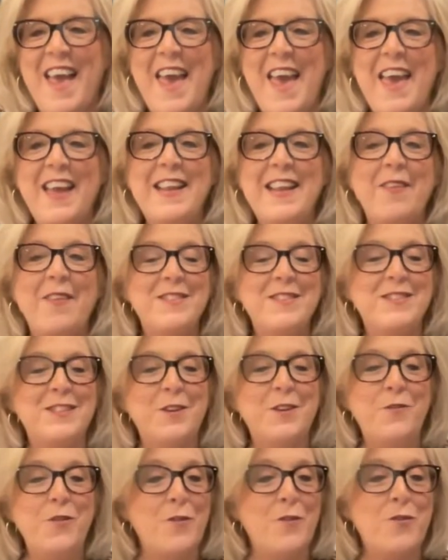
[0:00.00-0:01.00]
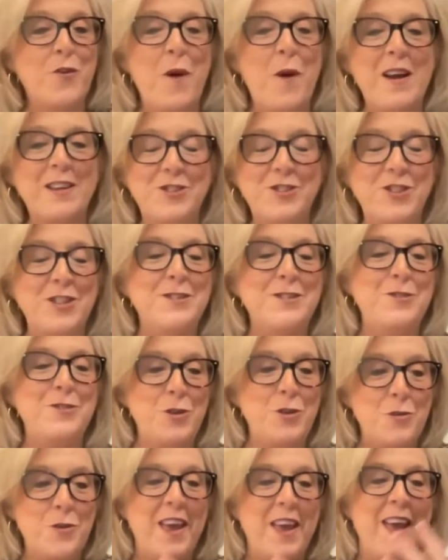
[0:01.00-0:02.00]
Now, listen, if you have questions,
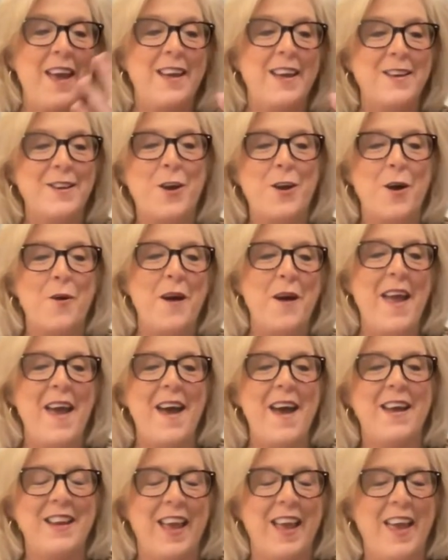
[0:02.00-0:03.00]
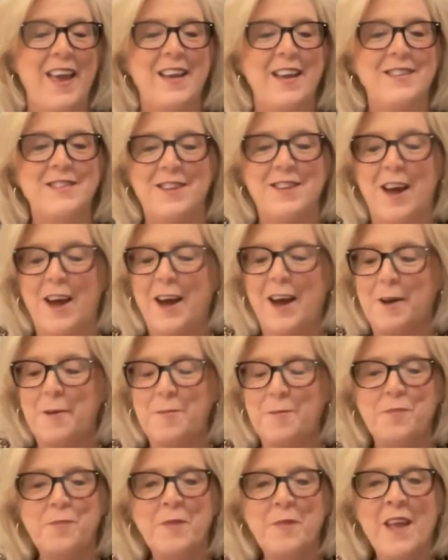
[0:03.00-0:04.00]
you can go ahead and
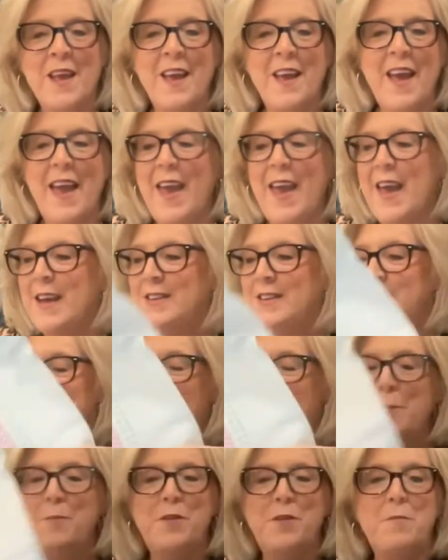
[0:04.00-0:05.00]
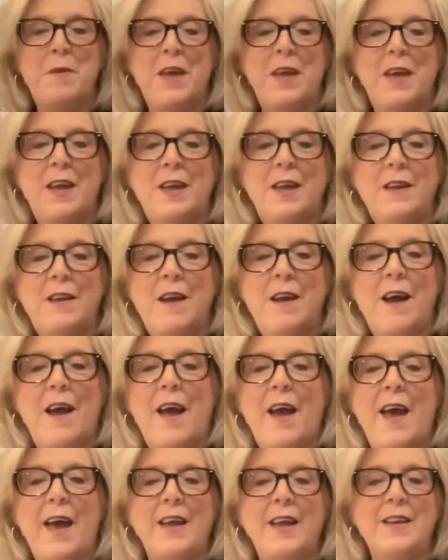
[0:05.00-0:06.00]
type them in,
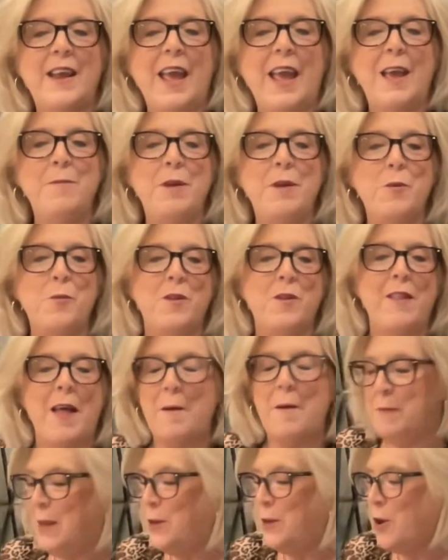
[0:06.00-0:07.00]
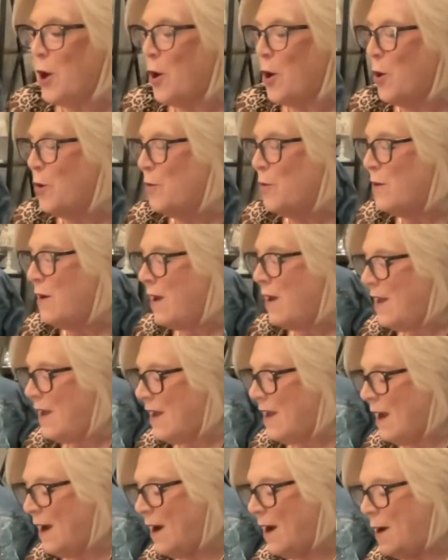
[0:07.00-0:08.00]
and Amy will let me know.
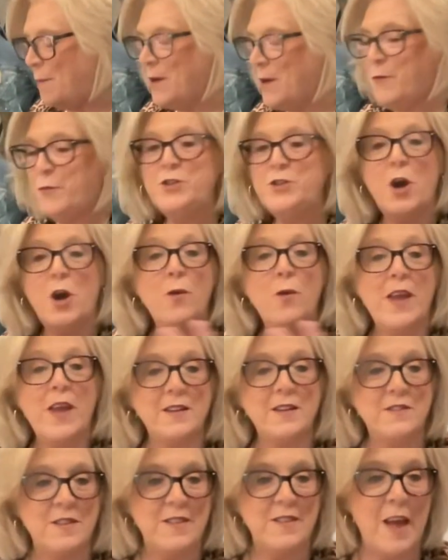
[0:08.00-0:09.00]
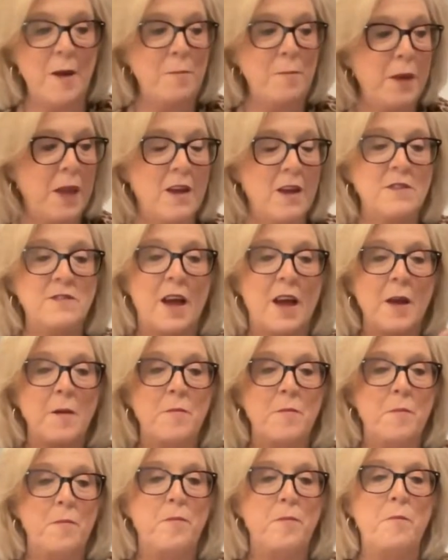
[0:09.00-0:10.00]
If we don't get to them because
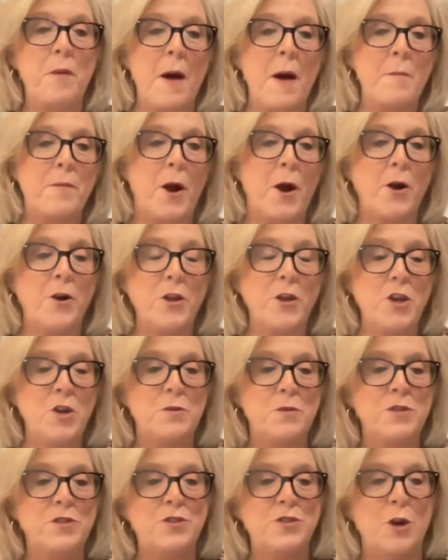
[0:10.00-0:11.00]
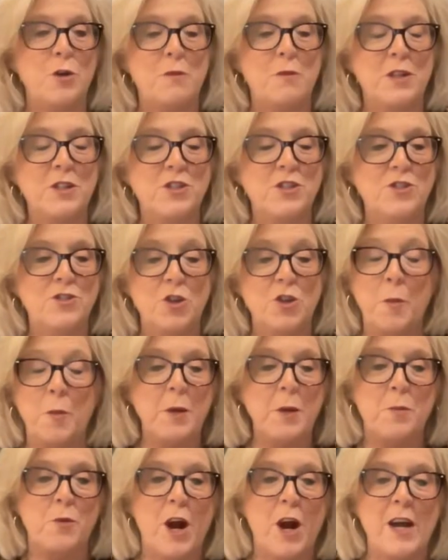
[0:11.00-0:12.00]
I'm bombarding you with so
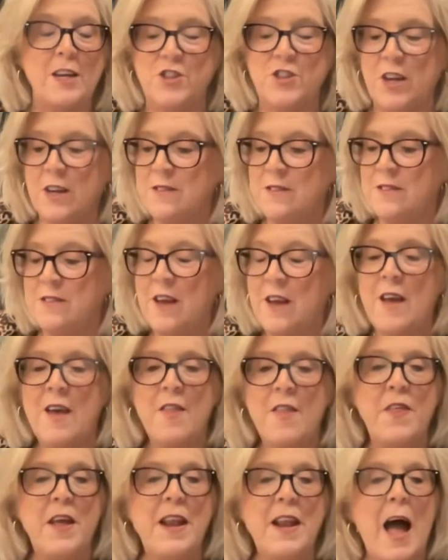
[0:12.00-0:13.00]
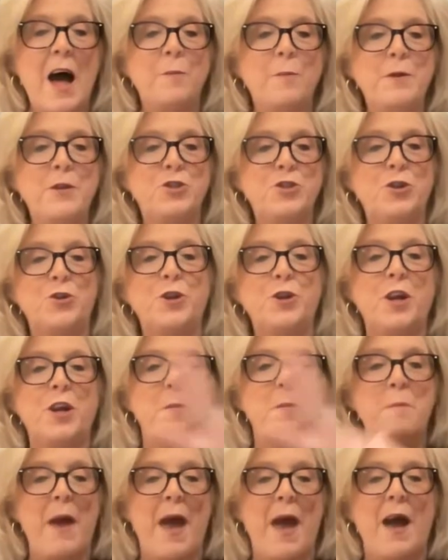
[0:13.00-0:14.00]
many projects, then I'll be sure to
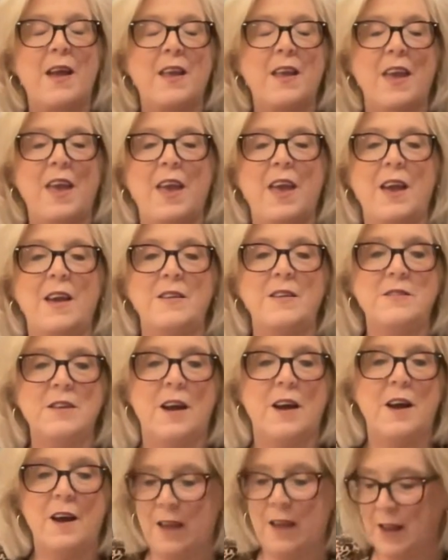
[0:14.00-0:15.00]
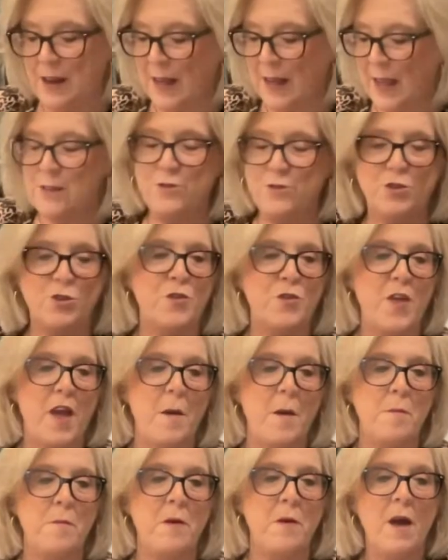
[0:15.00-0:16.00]
come back and answer
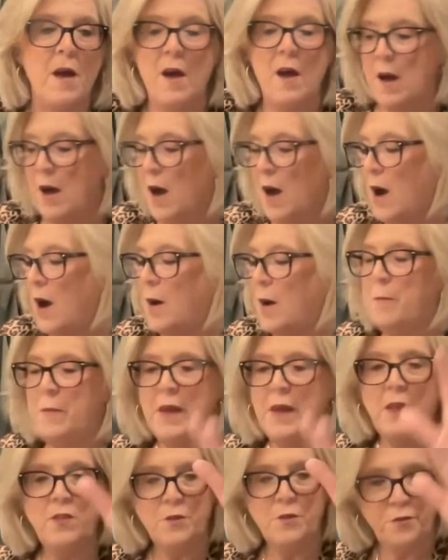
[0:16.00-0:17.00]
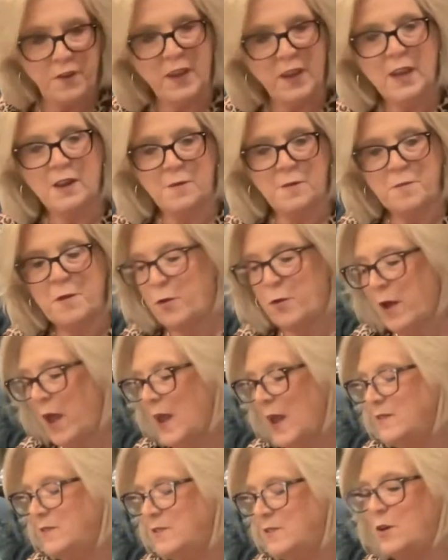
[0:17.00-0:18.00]
them in the feed.
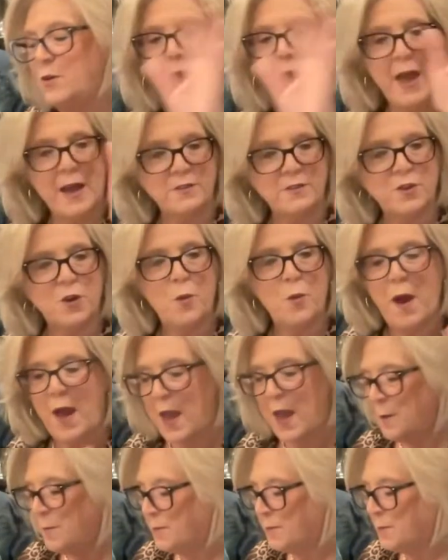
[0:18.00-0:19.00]
Okay, so ask away.